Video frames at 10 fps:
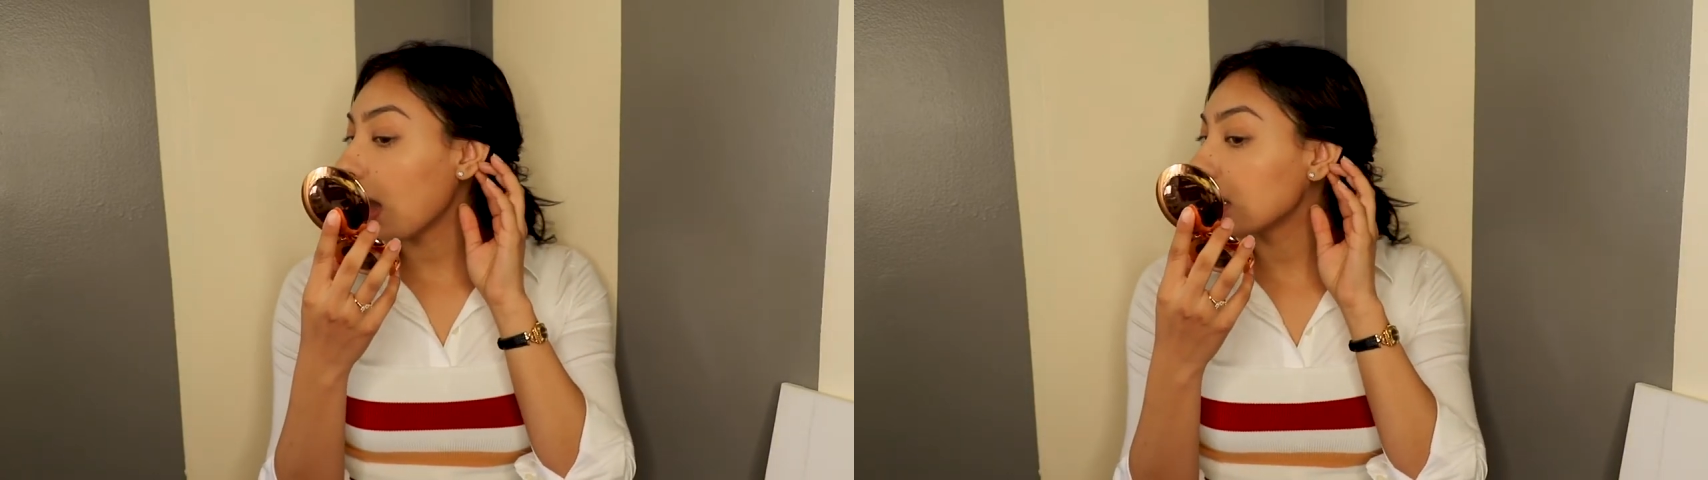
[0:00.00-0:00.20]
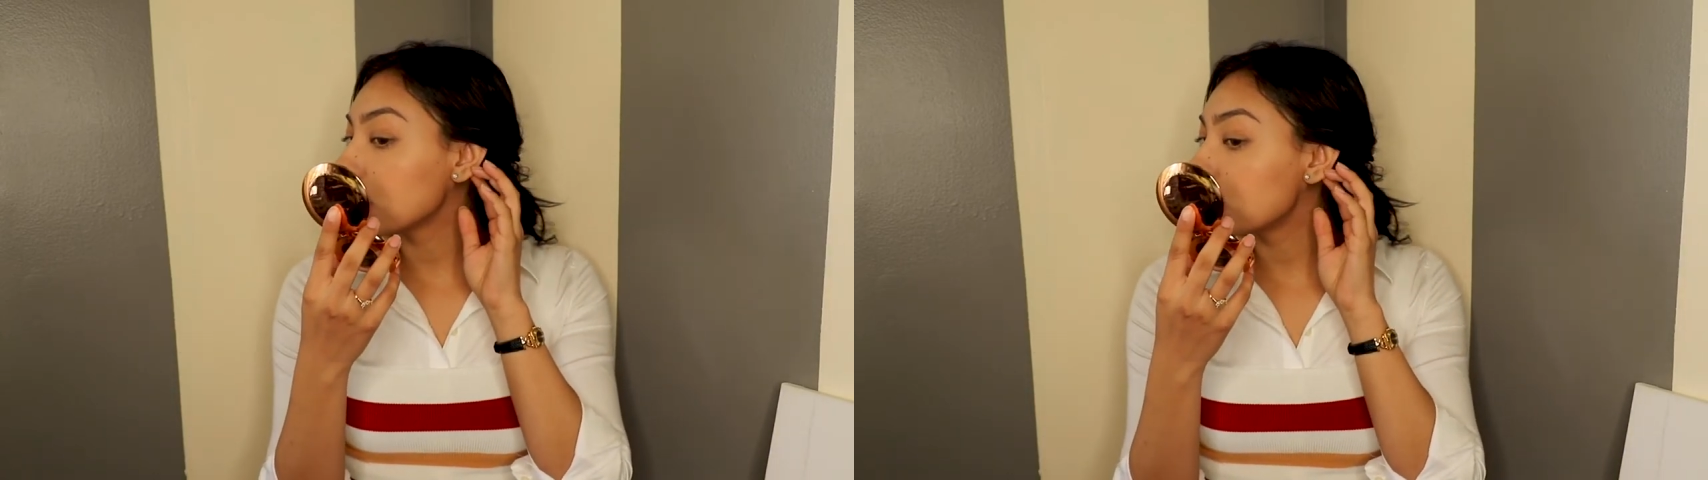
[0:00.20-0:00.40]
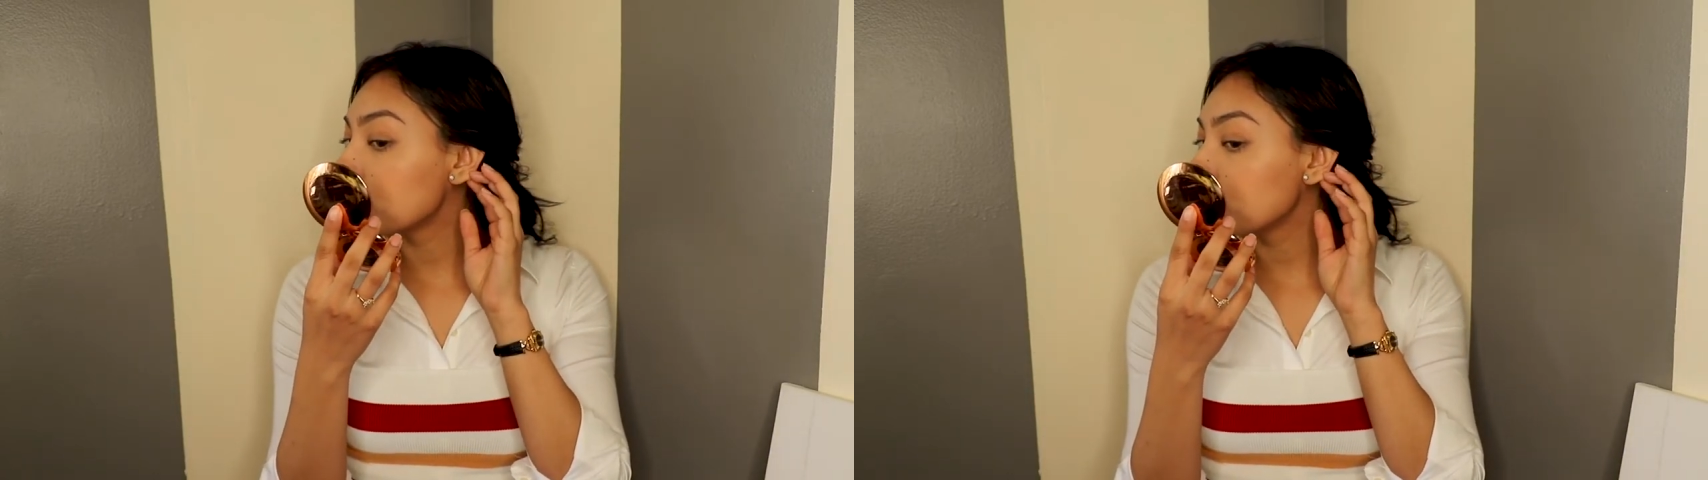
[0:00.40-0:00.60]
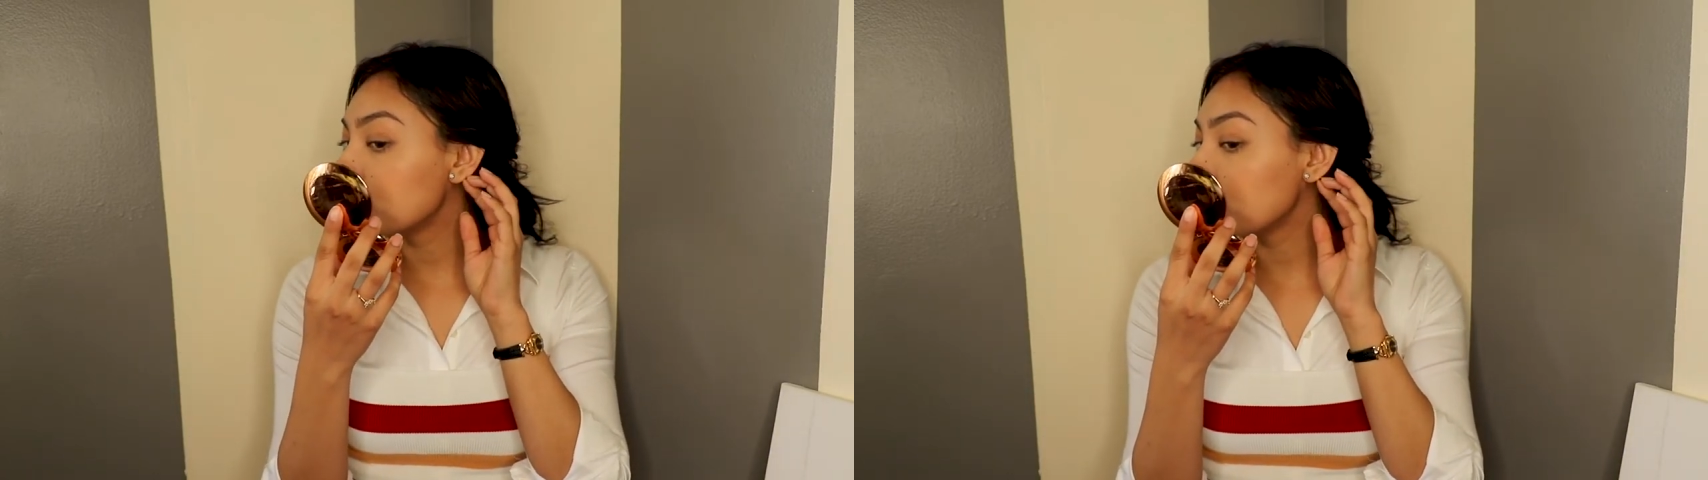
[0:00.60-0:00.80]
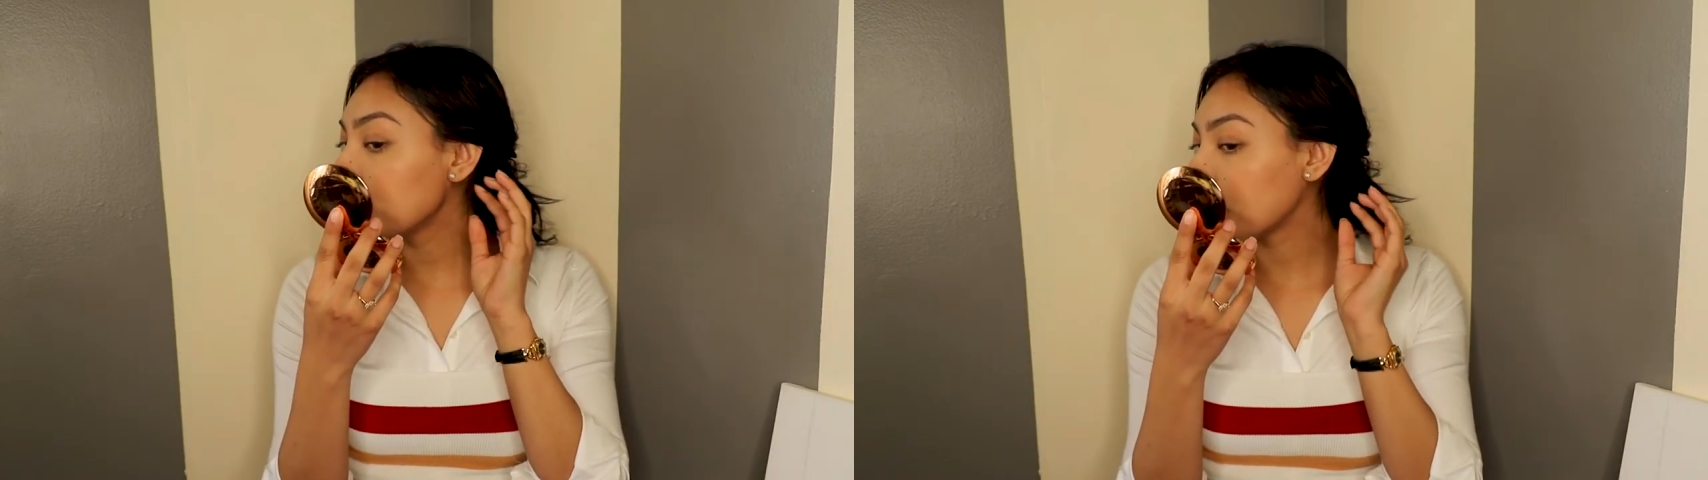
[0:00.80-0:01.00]
I could still
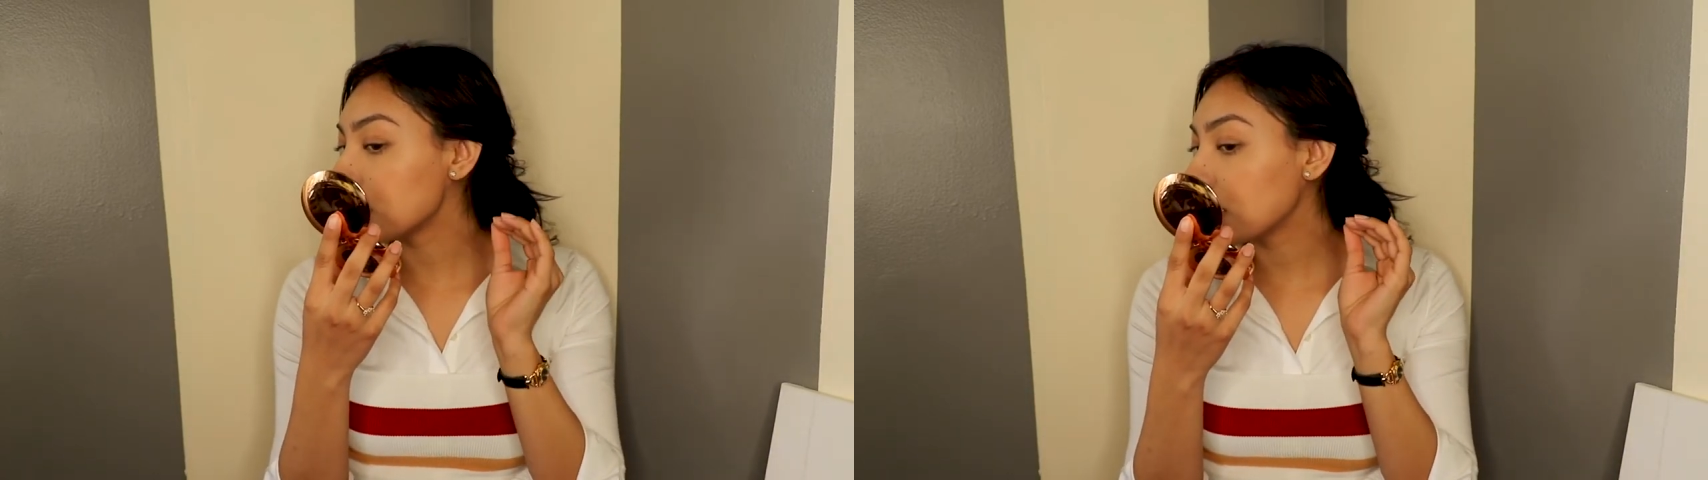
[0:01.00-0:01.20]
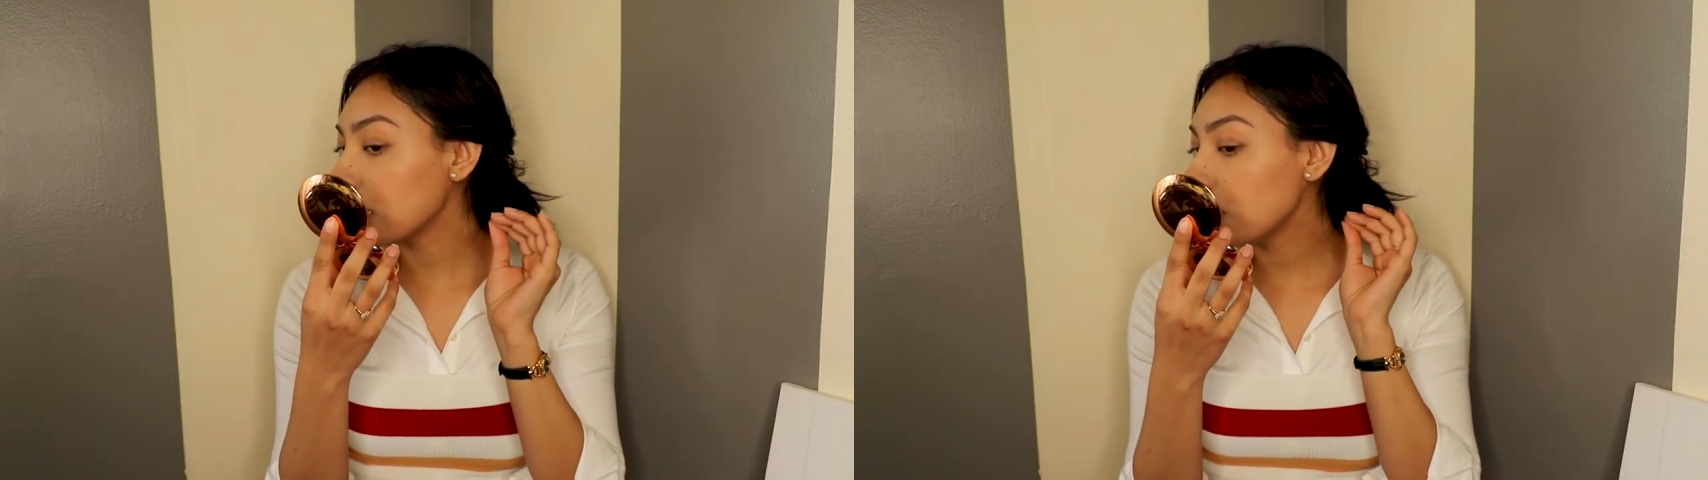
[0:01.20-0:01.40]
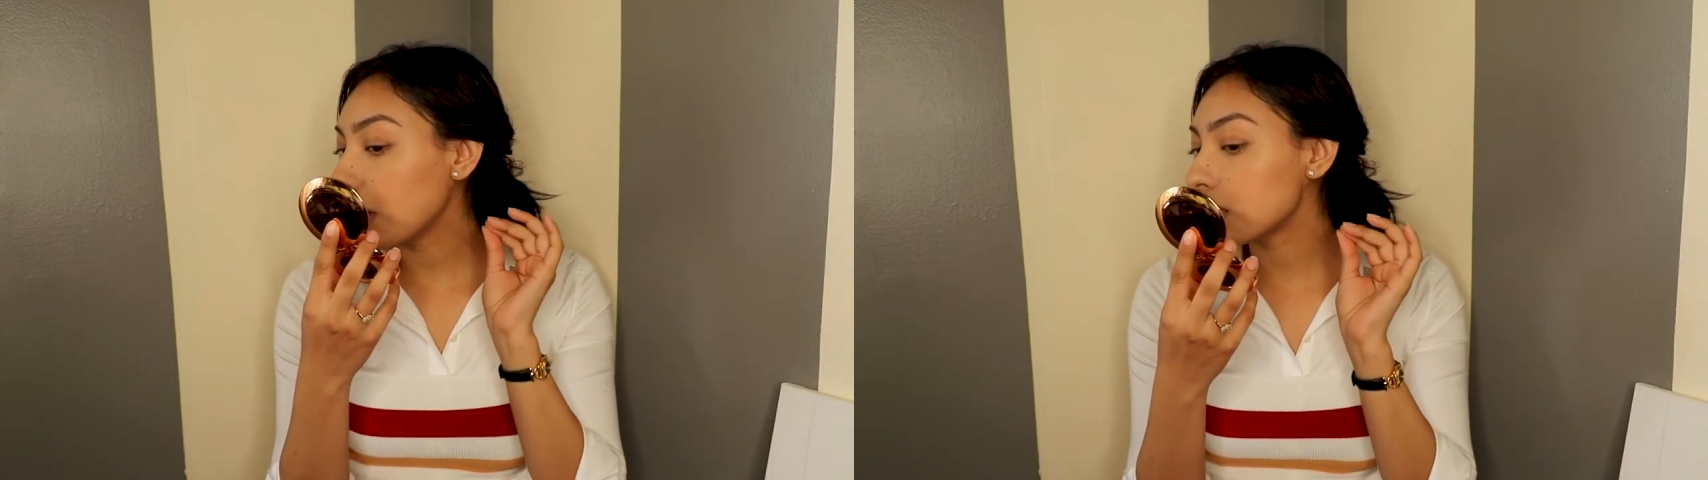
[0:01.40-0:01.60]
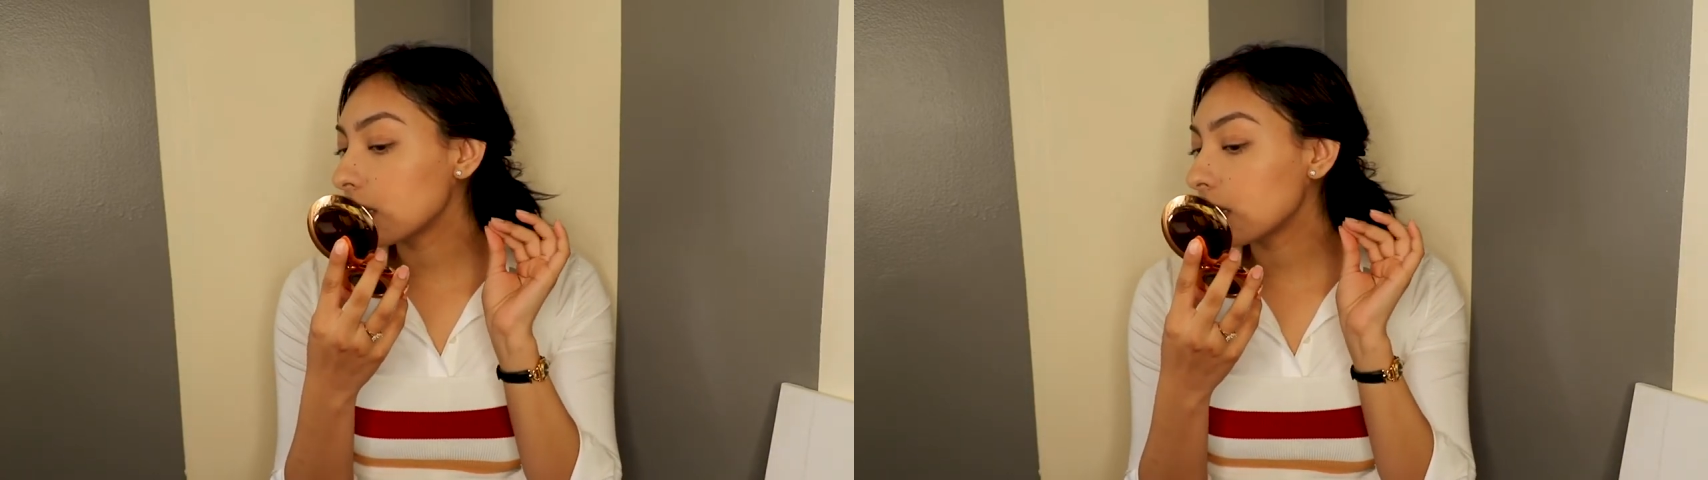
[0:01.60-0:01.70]
see my skin